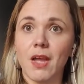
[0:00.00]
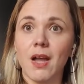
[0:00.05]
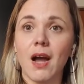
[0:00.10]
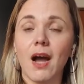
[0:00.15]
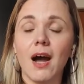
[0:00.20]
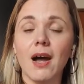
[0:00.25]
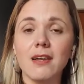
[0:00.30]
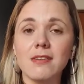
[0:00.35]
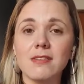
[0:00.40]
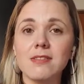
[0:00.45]

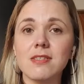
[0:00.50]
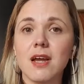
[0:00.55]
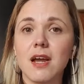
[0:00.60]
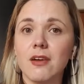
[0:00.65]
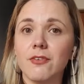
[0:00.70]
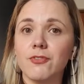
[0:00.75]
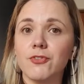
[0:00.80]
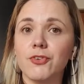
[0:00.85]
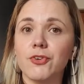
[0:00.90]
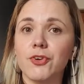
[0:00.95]
I
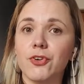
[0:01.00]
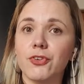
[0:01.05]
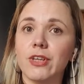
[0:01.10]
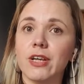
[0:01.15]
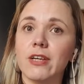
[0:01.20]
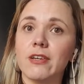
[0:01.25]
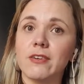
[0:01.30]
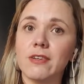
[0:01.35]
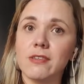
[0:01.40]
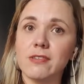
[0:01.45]
strive to
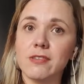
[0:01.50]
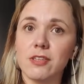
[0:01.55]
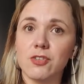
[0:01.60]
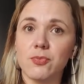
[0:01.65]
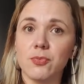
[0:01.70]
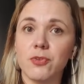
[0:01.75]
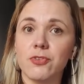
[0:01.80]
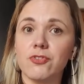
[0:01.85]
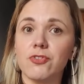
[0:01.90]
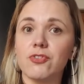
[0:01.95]
conduct research
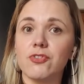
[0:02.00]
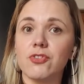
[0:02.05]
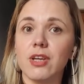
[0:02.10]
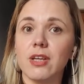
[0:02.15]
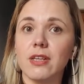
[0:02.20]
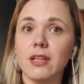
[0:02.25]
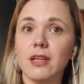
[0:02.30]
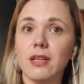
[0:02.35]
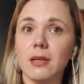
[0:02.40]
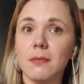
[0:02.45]
with
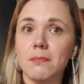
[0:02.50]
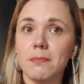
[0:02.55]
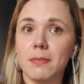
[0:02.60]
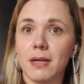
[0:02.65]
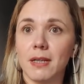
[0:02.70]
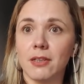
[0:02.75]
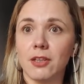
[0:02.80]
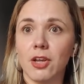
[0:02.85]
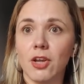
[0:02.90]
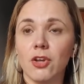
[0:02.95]
societal
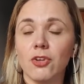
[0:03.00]
impact,